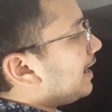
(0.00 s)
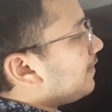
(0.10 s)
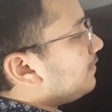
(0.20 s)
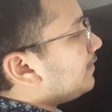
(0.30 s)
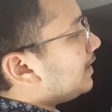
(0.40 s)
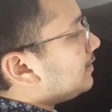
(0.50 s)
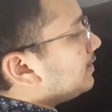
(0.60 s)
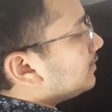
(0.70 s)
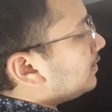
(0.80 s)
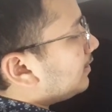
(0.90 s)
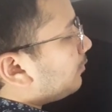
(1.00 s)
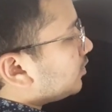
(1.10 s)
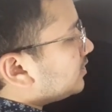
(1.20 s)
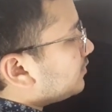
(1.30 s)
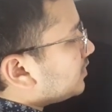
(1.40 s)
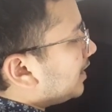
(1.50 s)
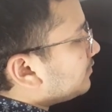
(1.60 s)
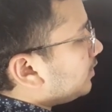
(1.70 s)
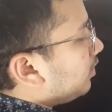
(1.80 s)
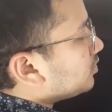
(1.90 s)
and then the positive
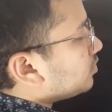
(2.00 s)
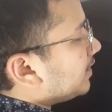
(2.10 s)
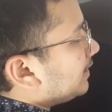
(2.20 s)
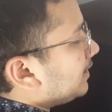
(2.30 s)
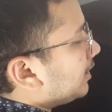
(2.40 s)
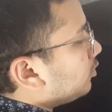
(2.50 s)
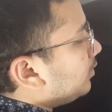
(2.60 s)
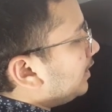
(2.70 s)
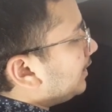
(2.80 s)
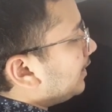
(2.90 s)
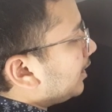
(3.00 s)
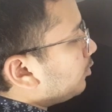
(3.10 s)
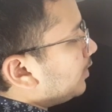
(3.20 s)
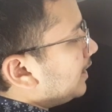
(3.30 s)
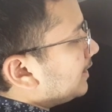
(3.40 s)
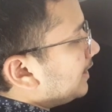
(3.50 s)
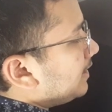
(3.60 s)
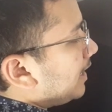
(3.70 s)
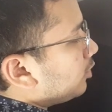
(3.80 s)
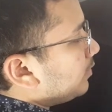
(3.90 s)
charge will also getting accumulated
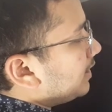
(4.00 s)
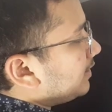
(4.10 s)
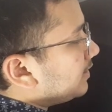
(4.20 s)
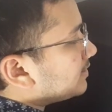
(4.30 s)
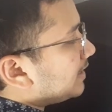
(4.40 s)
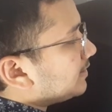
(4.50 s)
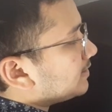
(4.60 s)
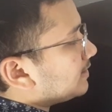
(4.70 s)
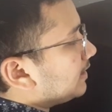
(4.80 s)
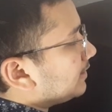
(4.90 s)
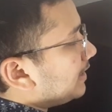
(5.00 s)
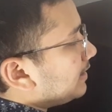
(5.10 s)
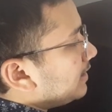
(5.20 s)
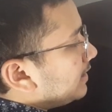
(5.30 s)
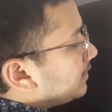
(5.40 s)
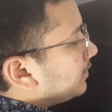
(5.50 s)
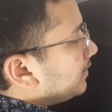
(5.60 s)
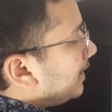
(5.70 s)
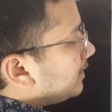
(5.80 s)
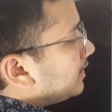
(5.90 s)
inside the cell, then the
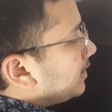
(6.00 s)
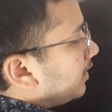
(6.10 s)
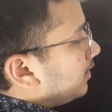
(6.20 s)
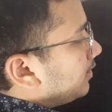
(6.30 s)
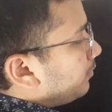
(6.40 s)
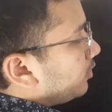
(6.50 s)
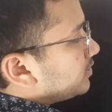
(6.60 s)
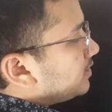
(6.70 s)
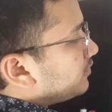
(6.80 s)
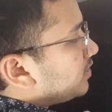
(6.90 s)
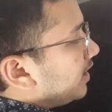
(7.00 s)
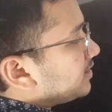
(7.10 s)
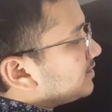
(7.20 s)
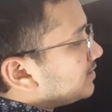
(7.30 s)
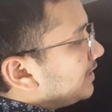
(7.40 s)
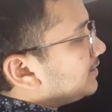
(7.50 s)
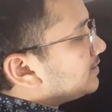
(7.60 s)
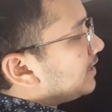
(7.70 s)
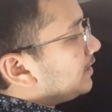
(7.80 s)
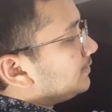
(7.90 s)
net positive charge inside
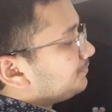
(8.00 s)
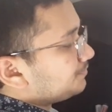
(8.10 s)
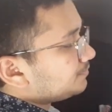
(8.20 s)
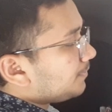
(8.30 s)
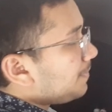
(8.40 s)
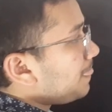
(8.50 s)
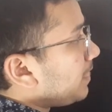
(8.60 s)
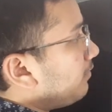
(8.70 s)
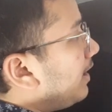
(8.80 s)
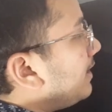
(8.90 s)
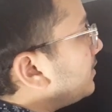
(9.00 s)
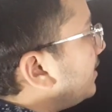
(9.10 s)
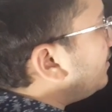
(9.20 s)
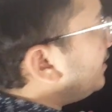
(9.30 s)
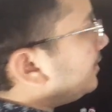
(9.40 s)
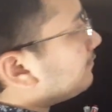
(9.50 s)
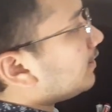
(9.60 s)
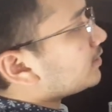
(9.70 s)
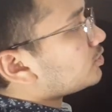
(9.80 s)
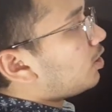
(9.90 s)
the cell via the
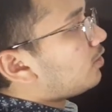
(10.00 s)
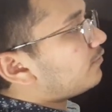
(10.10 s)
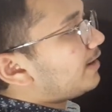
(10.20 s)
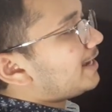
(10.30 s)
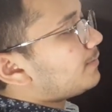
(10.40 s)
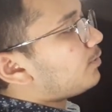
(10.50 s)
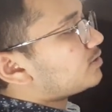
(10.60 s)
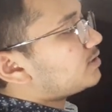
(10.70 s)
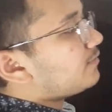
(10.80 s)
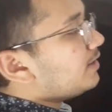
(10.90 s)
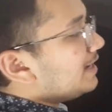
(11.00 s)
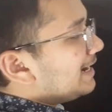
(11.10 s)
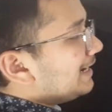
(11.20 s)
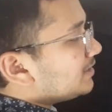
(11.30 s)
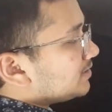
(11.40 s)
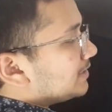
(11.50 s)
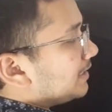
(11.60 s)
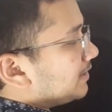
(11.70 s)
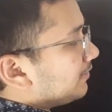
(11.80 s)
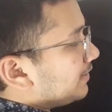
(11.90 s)
influx of Na positive, it just
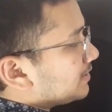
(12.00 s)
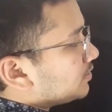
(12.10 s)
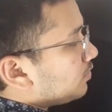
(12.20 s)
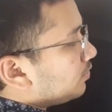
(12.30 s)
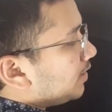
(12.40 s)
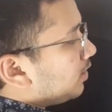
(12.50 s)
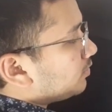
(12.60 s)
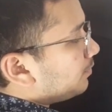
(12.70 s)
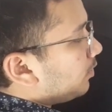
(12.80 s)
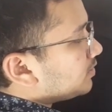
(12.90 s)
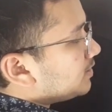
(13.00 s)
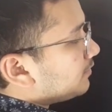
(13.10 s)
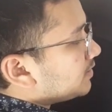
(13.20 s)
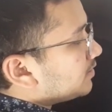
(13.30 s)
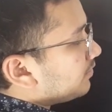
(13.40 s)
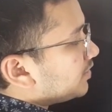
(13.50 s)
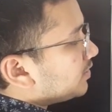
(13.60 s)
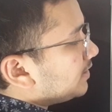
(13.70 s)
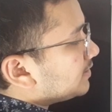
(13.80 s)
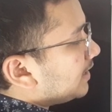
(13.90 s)
get increased. So now the positive
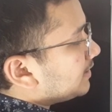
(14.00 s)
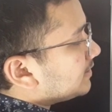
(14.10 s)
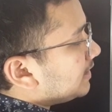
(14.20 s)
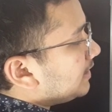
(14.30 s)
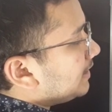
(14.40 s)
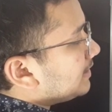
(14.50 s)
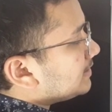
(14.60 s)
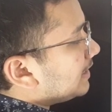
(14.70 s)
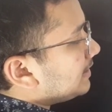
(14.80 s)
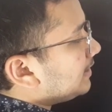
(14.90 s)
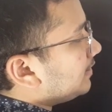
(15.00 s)
concentration inside the cell, it is getting